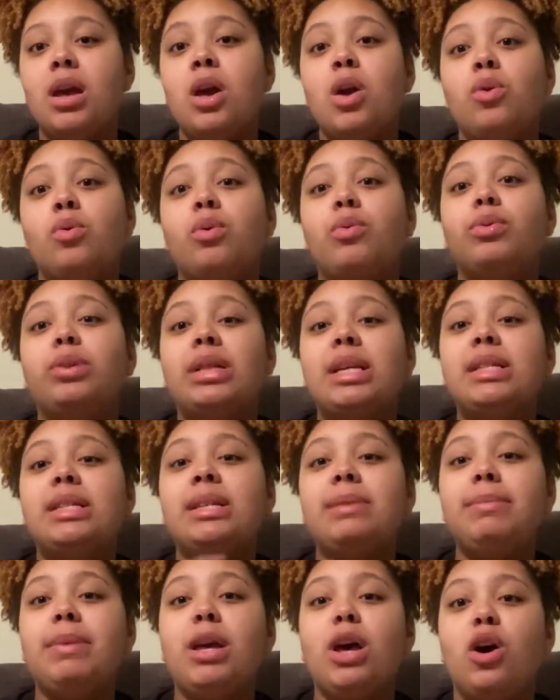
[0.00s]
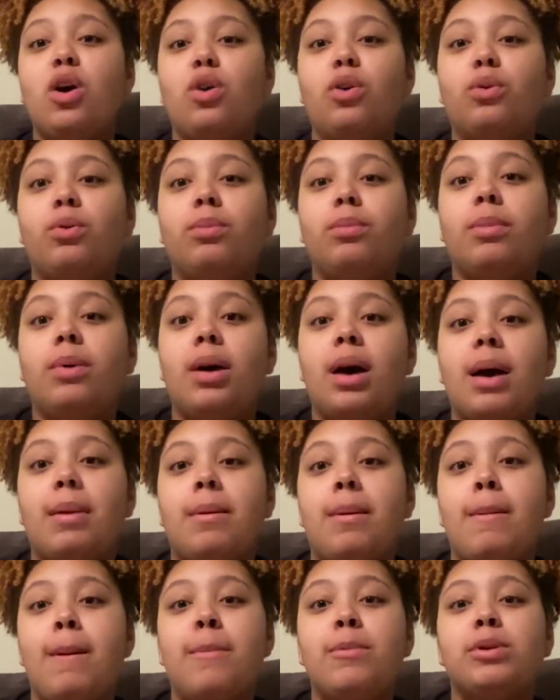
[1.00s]
Well, when they sent me home, my
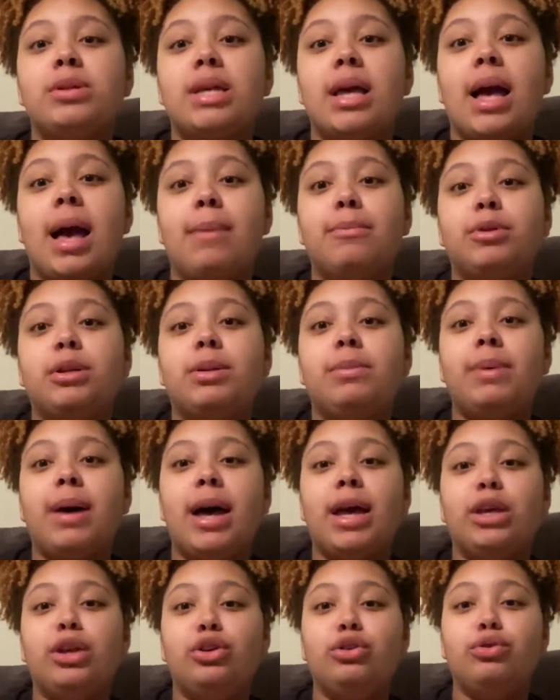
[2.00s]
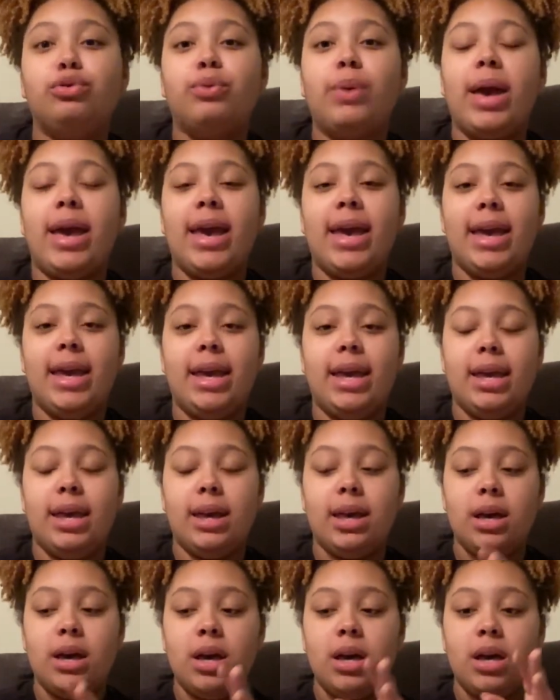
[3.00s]
mom was like, I'm gonna buy you a
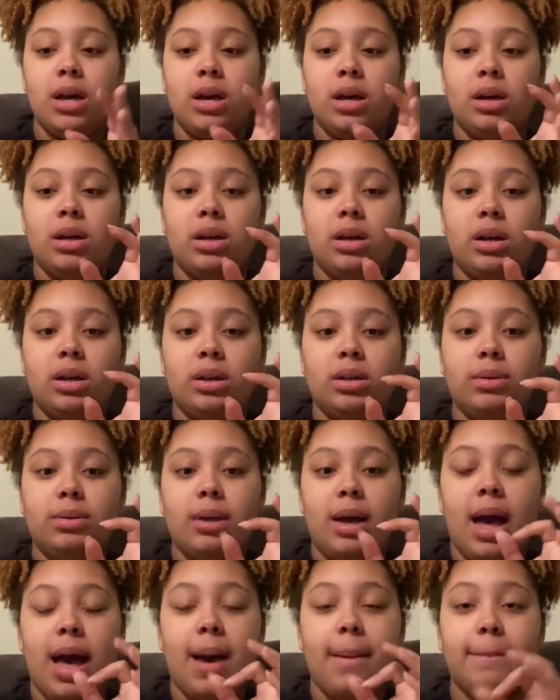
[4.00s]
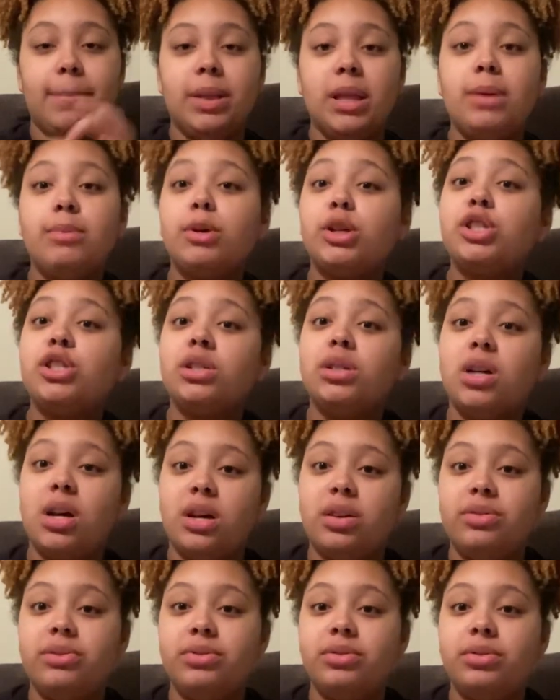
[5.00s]
blood pressure
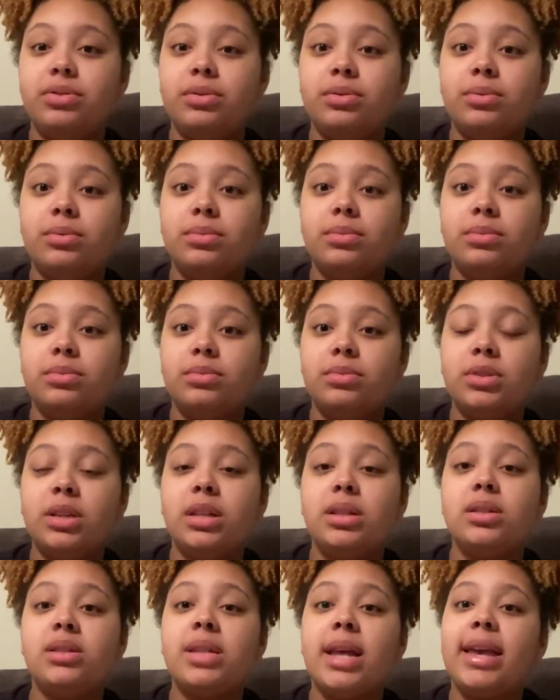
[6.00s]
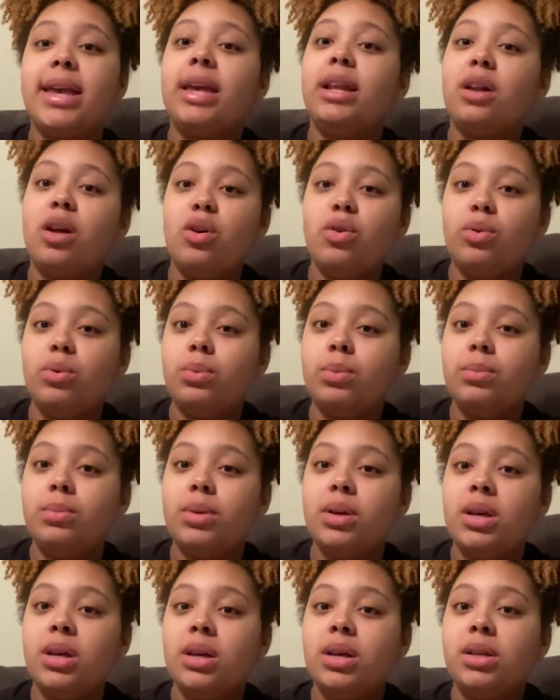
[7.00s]
cuff to take it home,
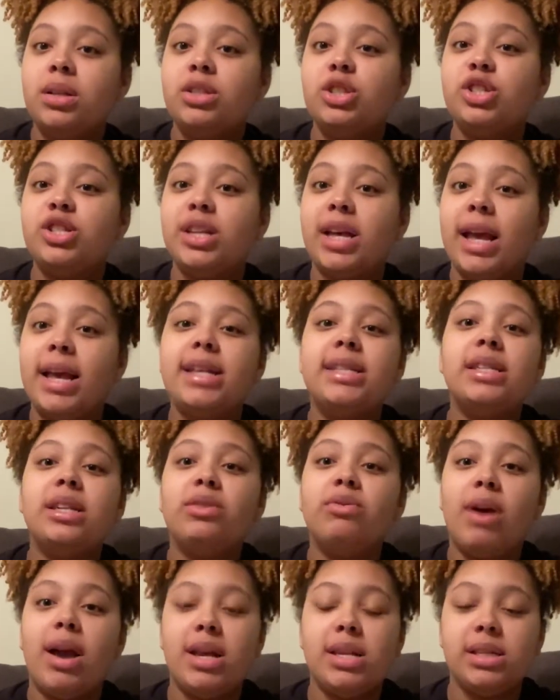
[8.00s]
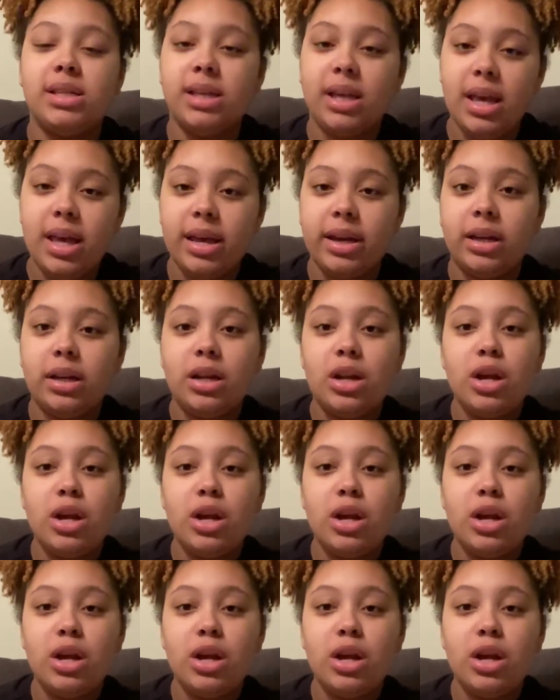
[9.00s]
just in case it rises again.